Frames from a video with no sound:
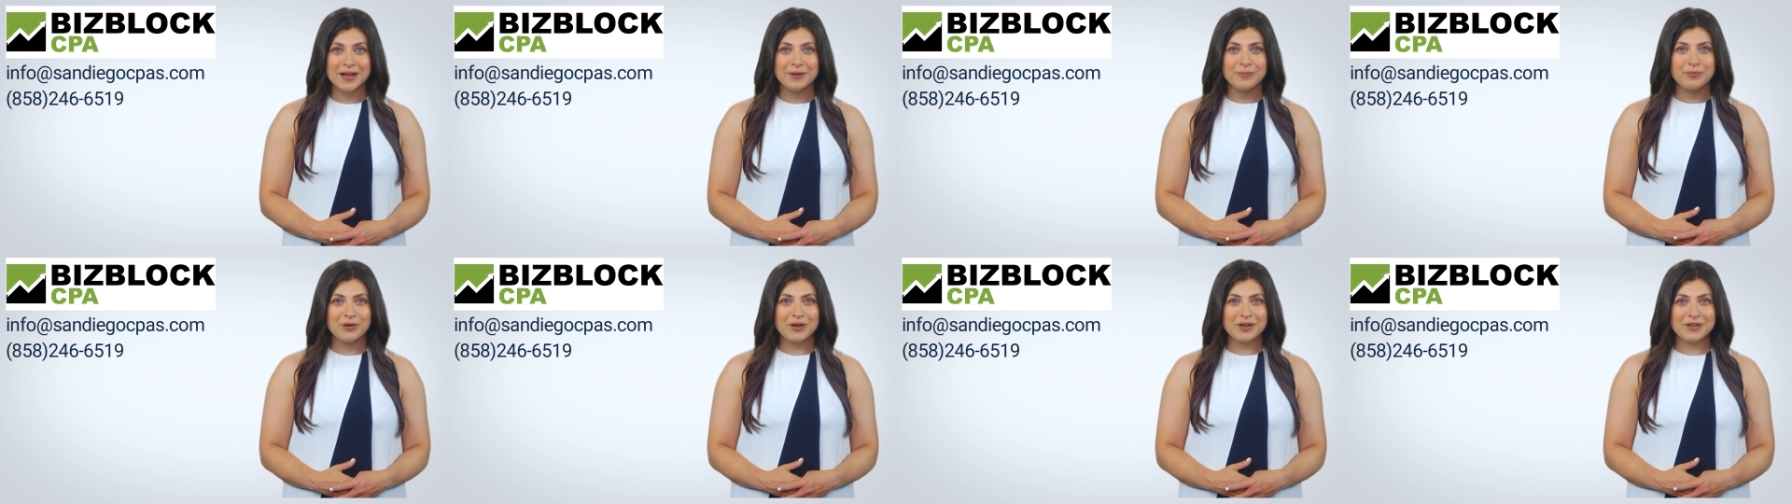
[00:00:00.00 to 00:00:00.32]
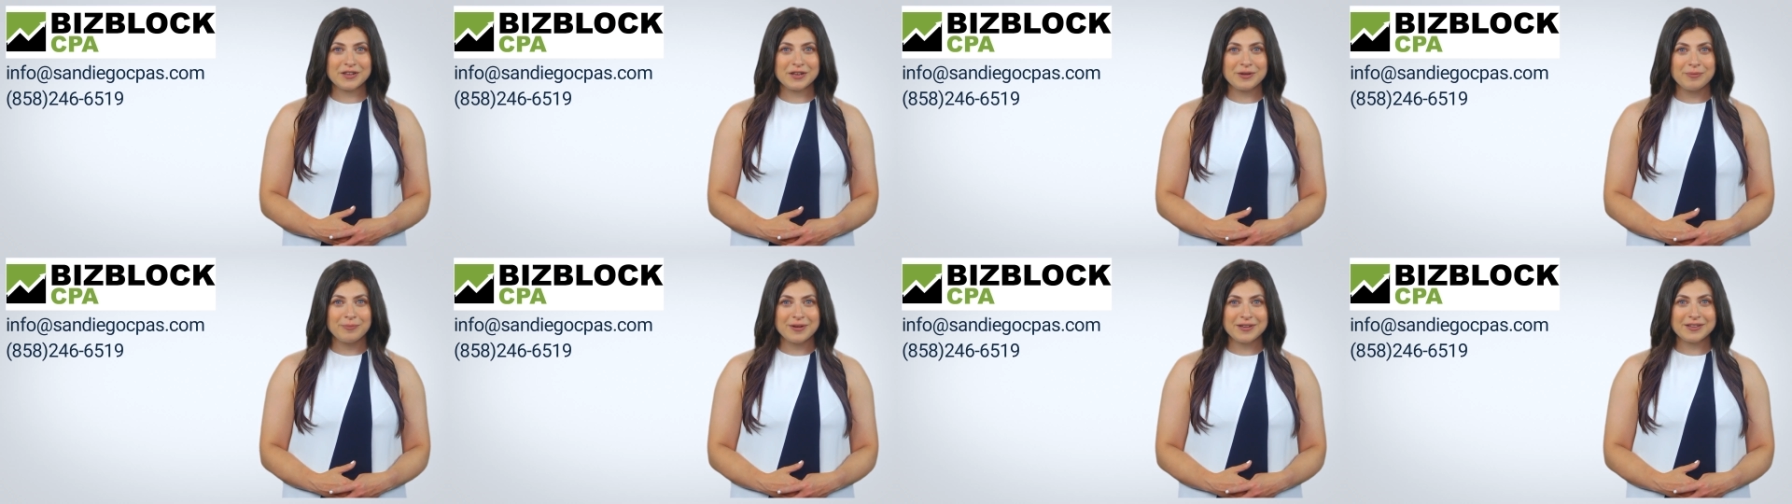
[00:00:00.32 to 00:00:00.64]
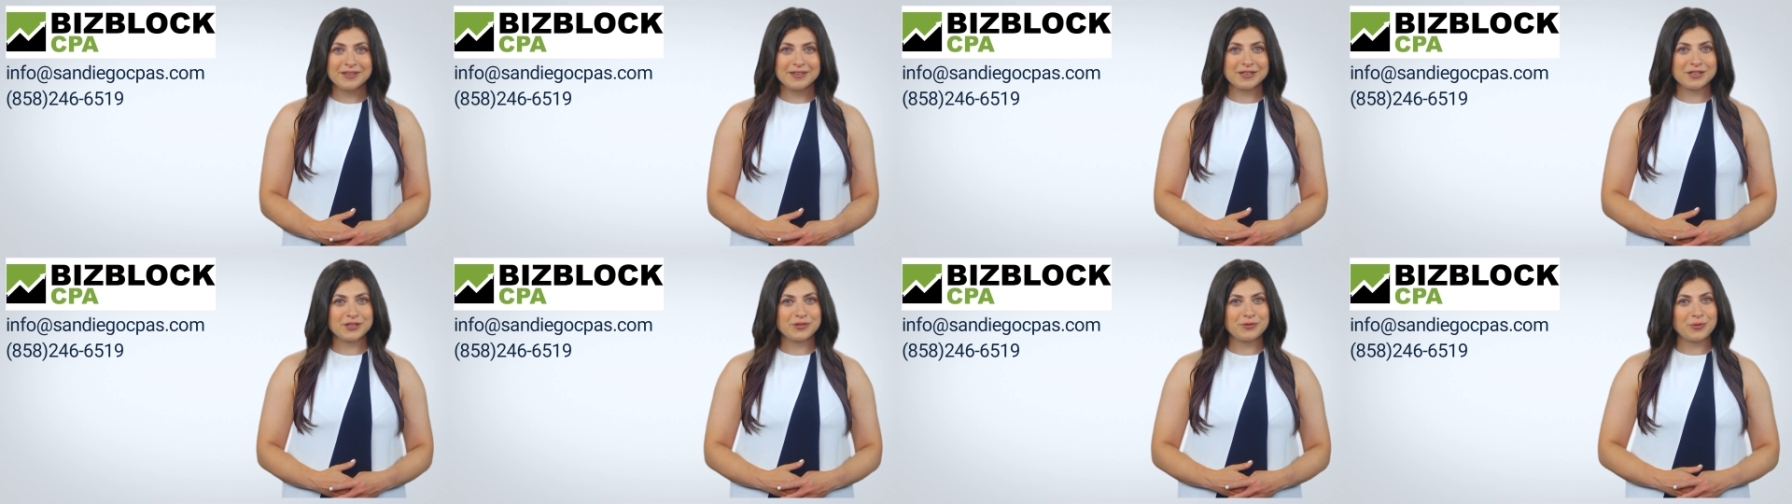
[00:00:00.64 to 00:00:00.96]
and building
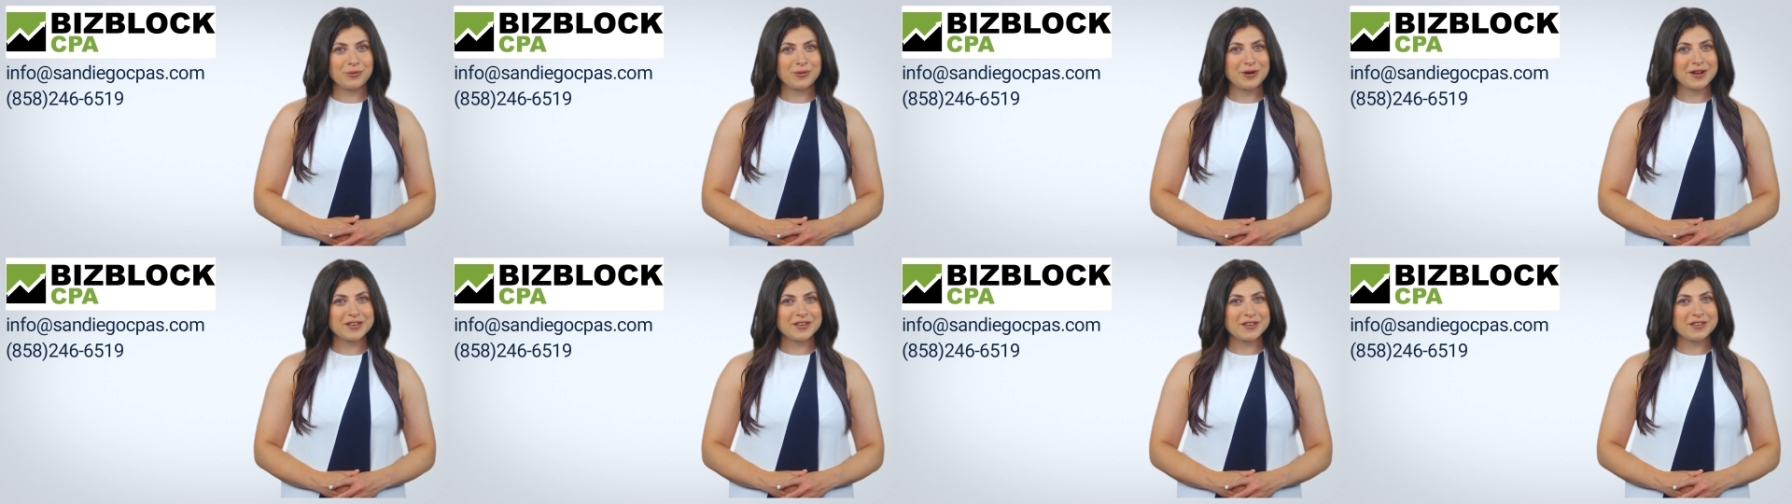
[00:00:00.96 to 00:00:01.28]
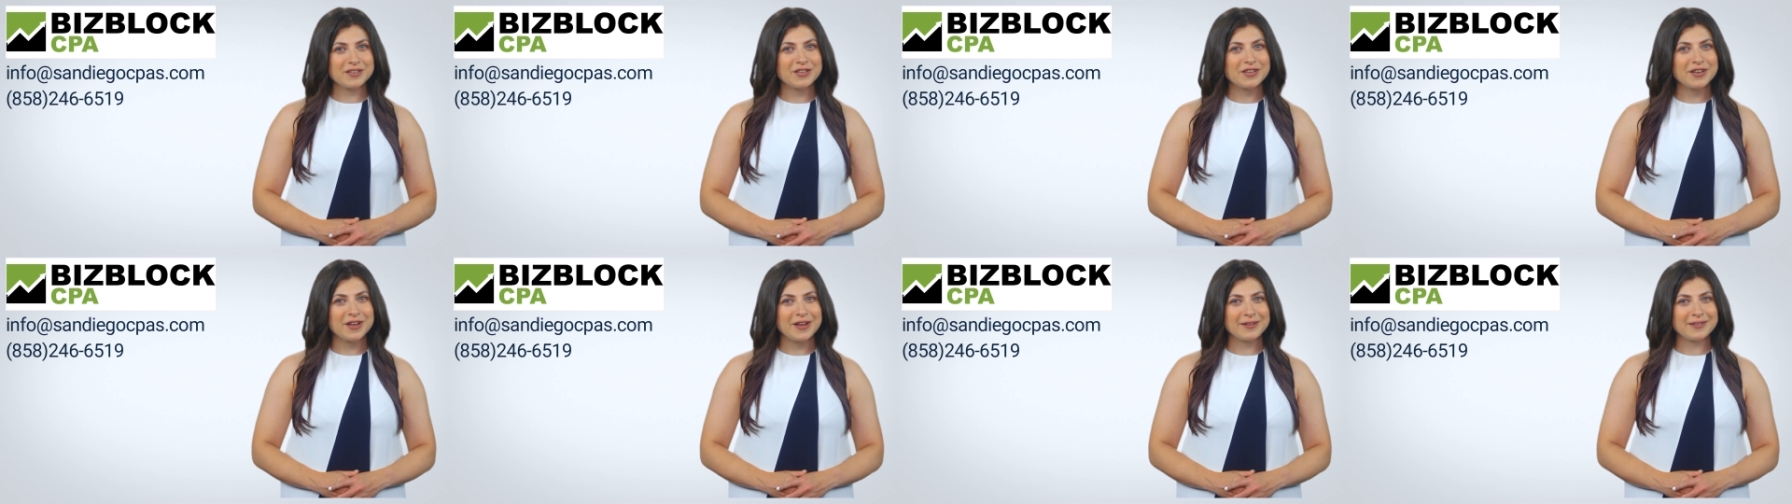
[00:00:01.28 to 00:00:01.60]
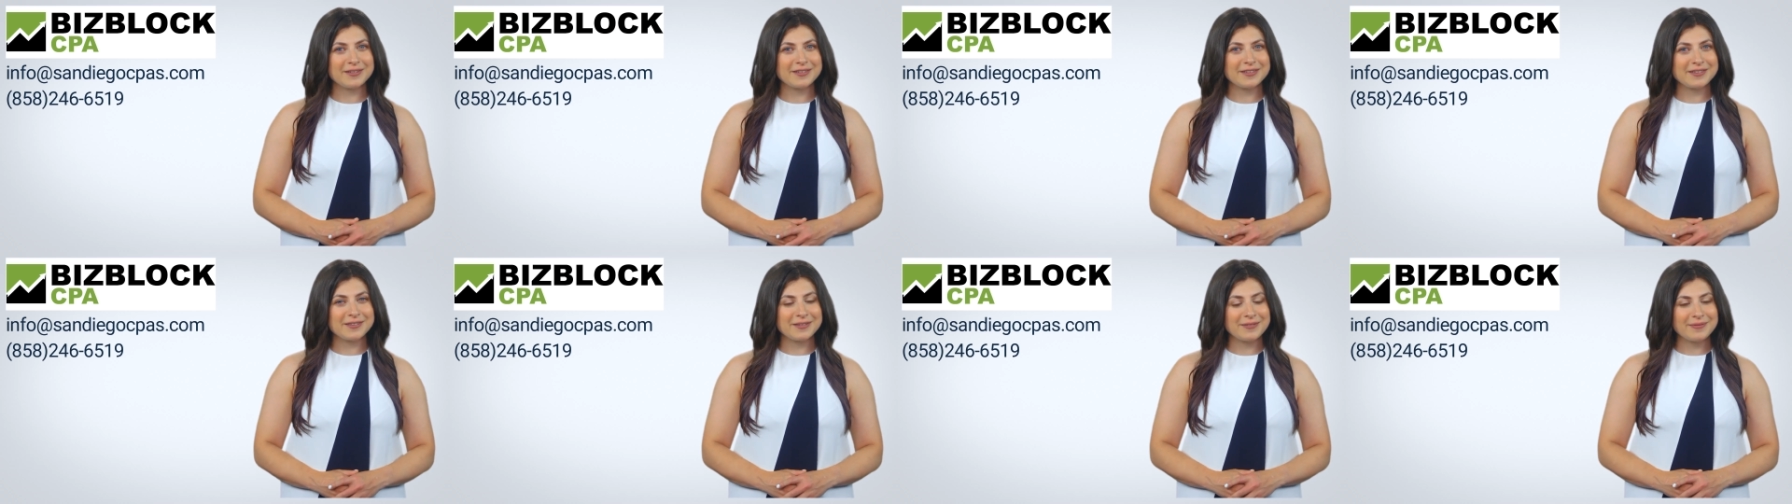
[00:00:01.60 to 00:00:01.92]
business
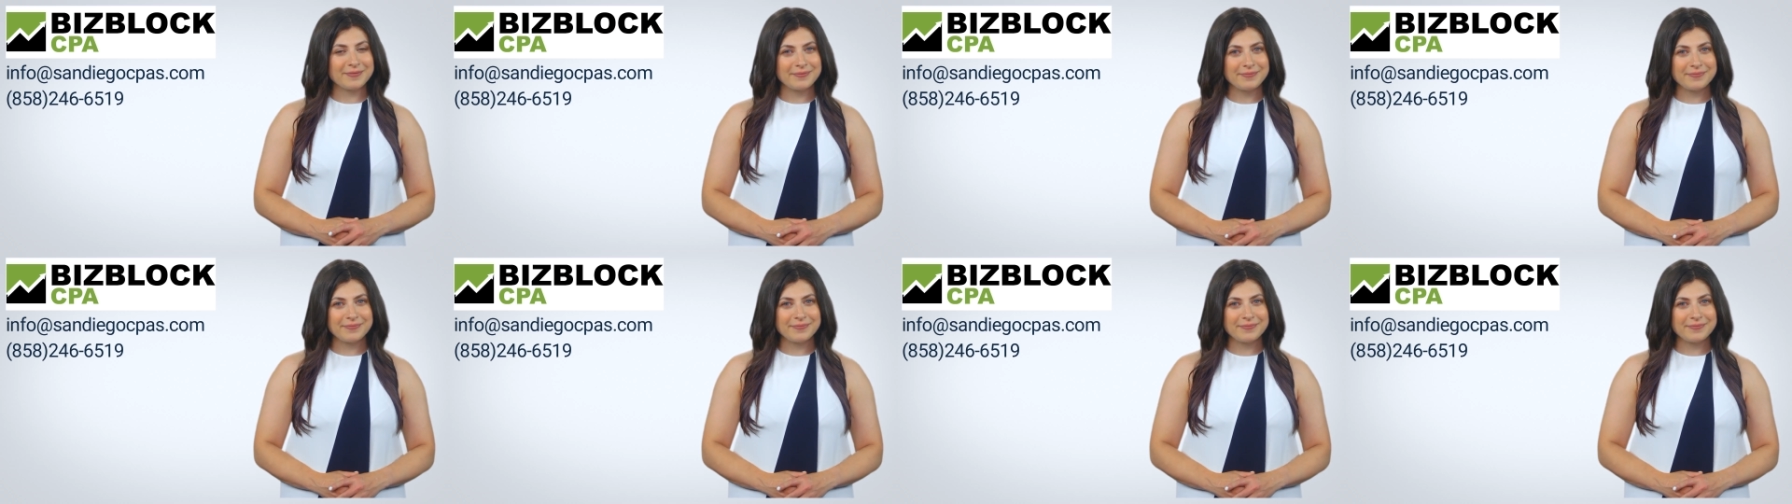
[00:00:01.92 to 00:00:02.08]
relationships.